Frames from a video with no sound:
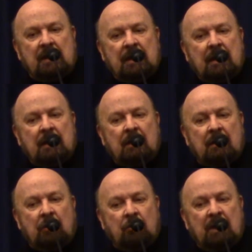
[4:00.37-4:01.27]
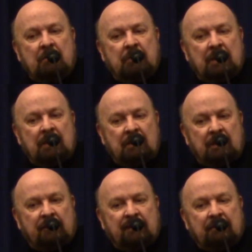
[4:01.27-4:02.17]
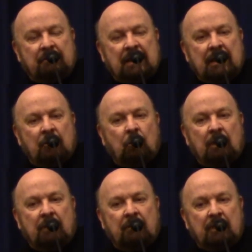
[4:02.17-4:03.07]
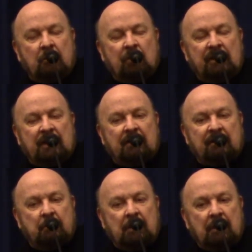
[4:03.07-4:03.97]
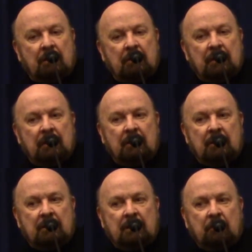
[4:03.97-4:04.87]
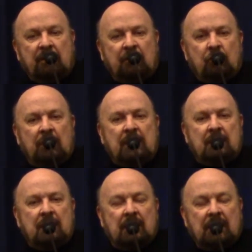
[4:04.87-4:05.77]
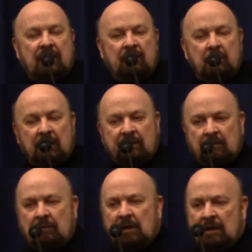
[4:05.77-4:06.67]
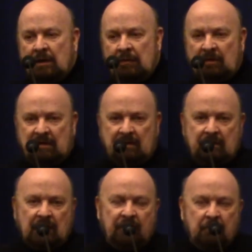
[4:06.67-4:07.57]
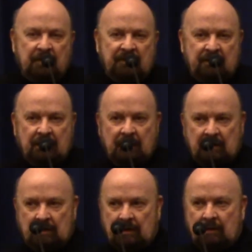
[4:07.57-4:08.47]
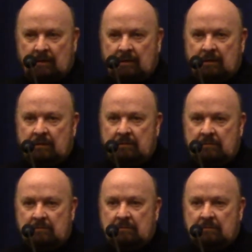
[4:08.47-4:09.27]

had a great many gifts, and one of them was that smile. And it was a great thing to have him there. So here is this guy from the CIA on